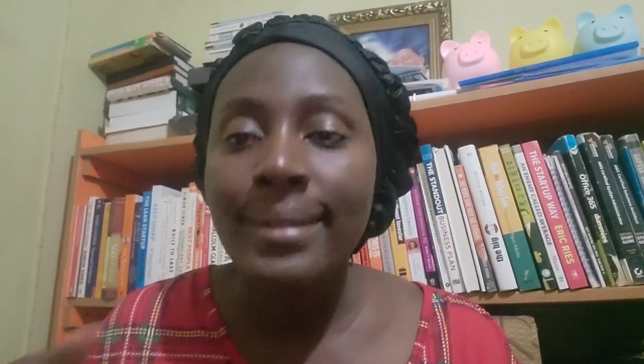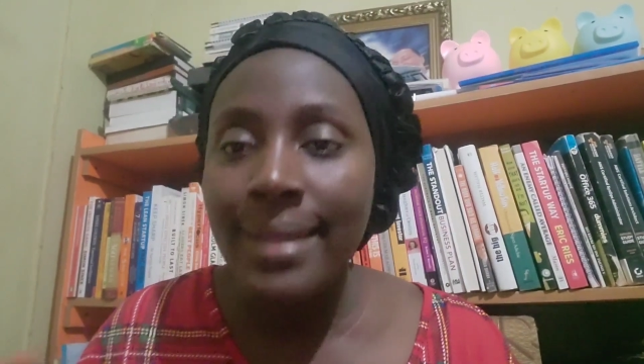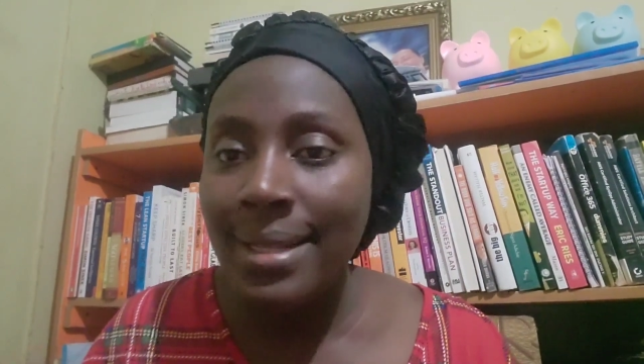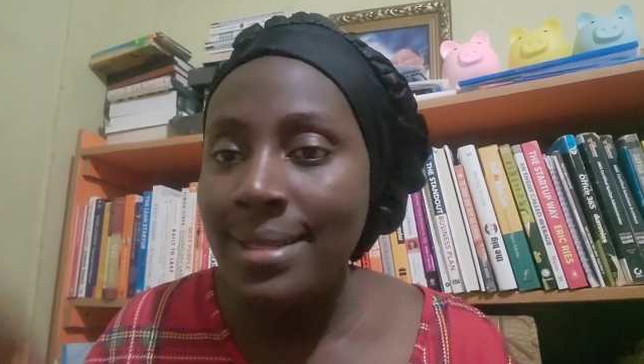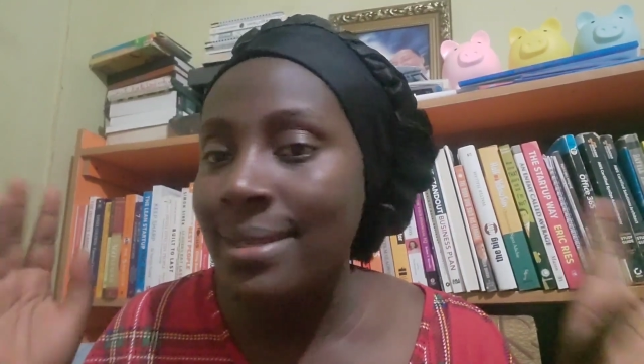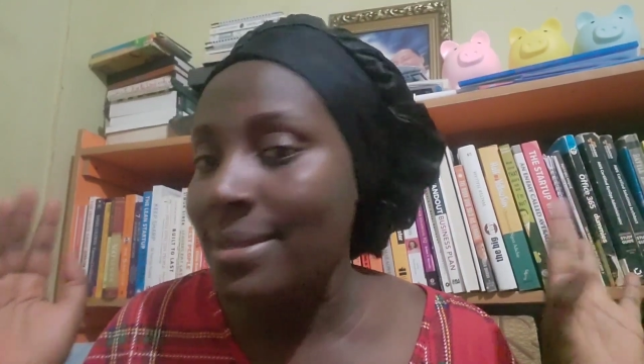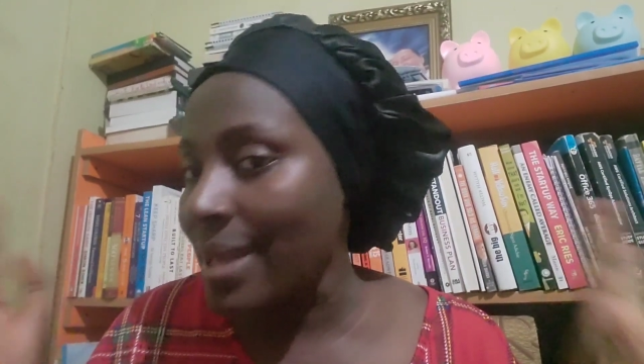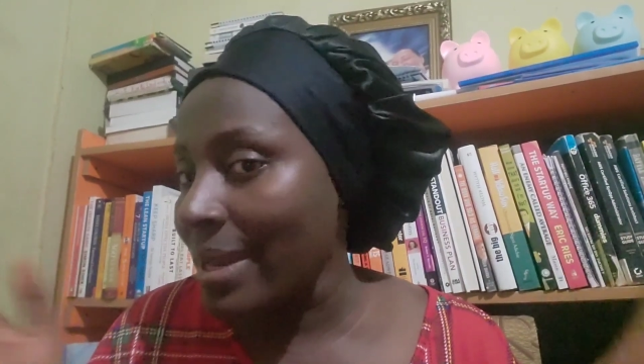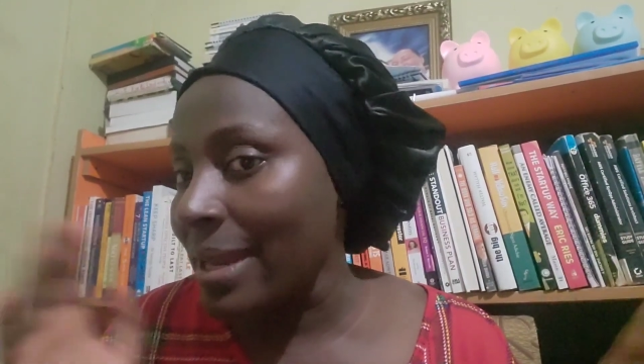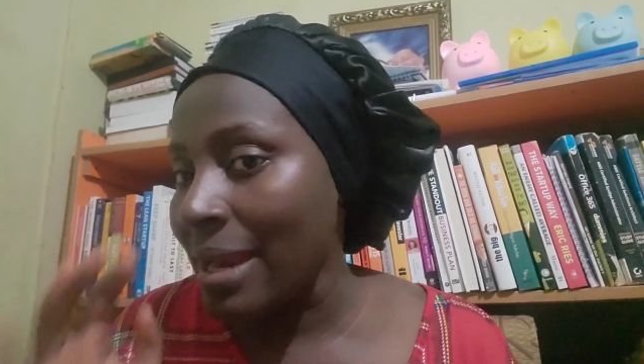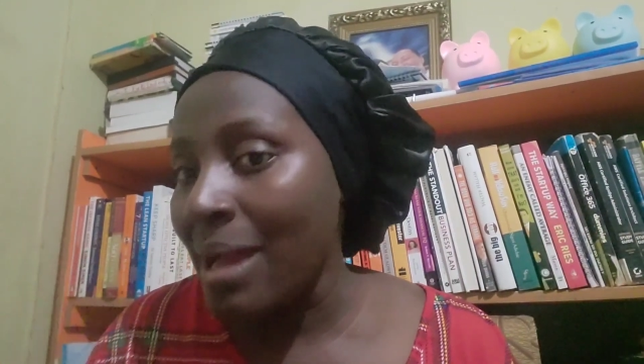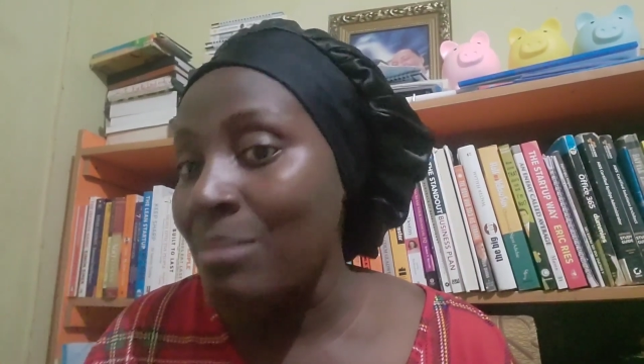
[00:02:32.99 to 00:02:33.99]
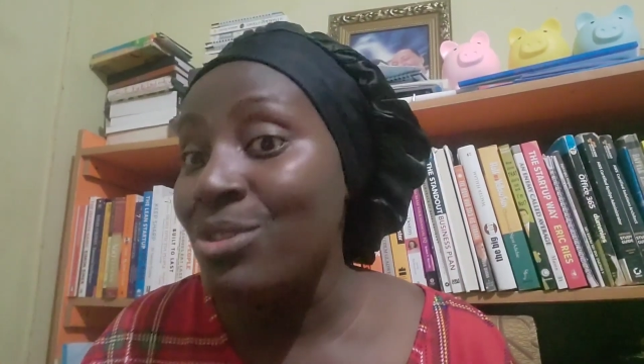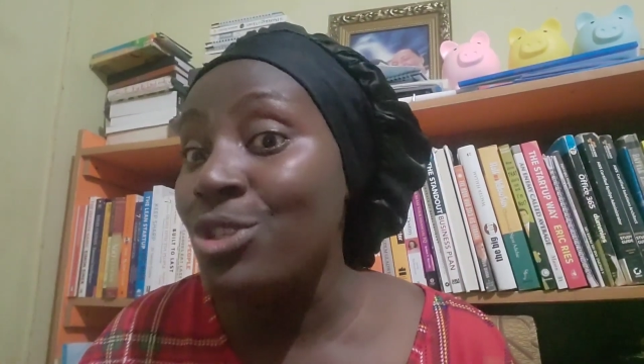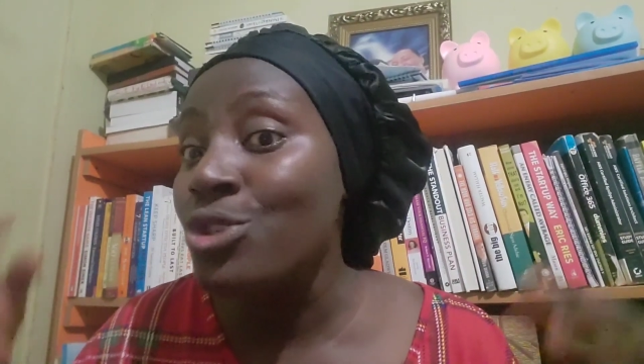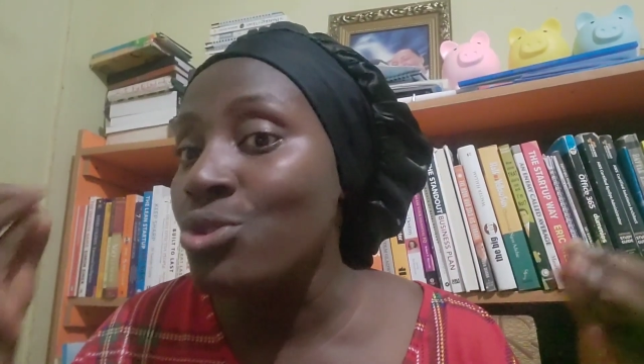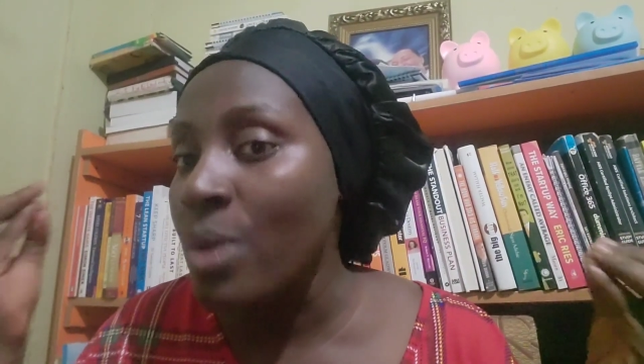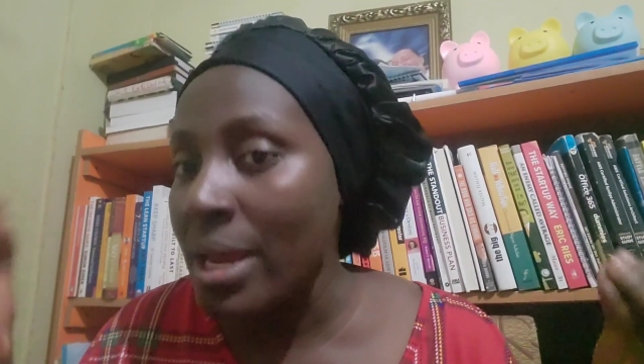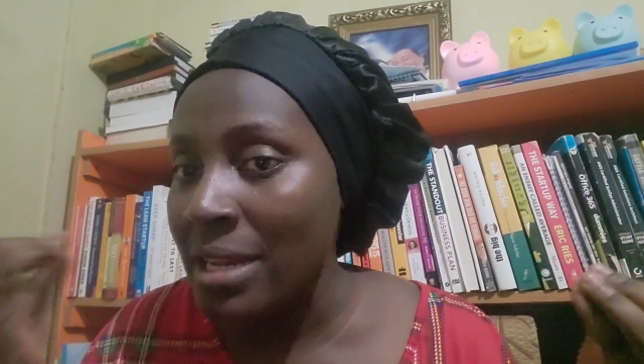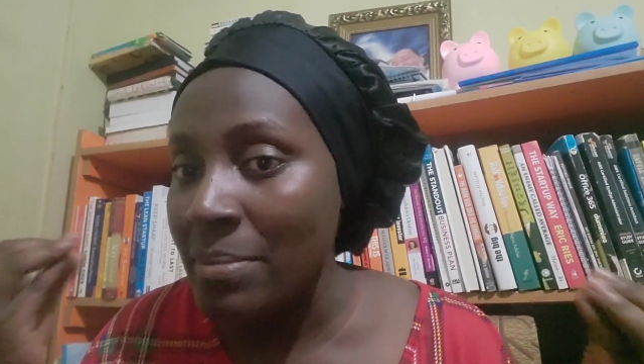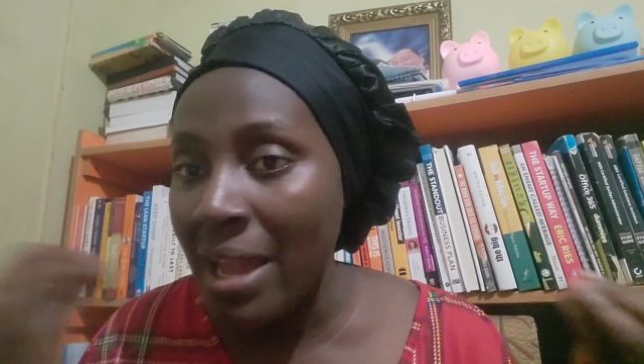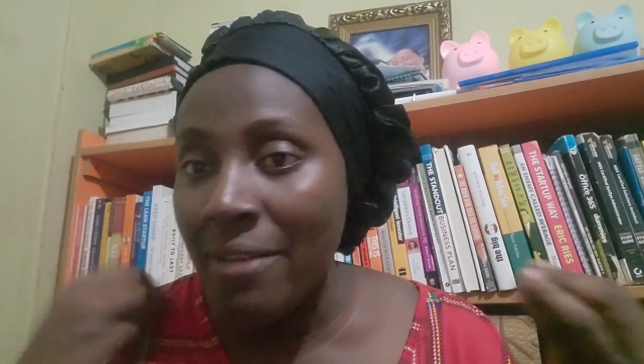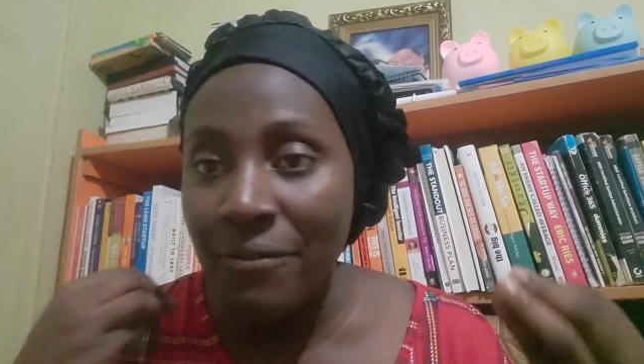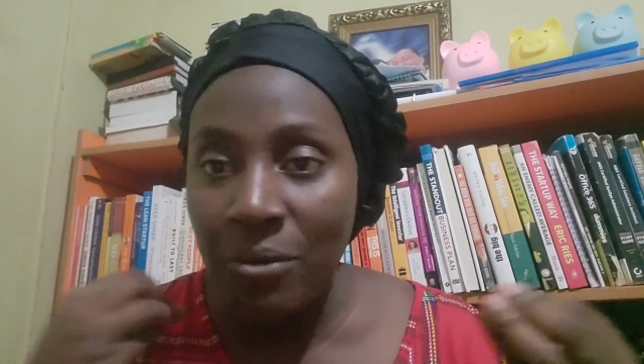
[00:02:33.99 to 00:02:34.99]
That's the sign that I'm straining
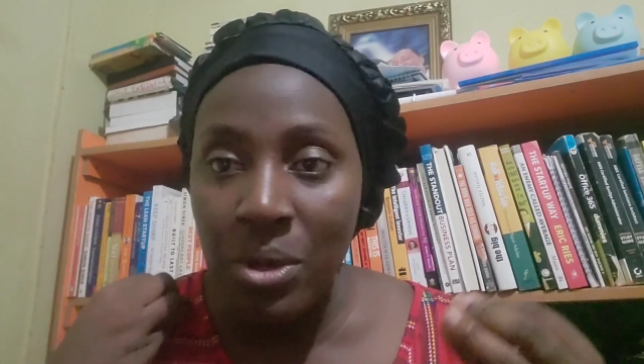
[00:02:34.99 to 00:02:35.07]
my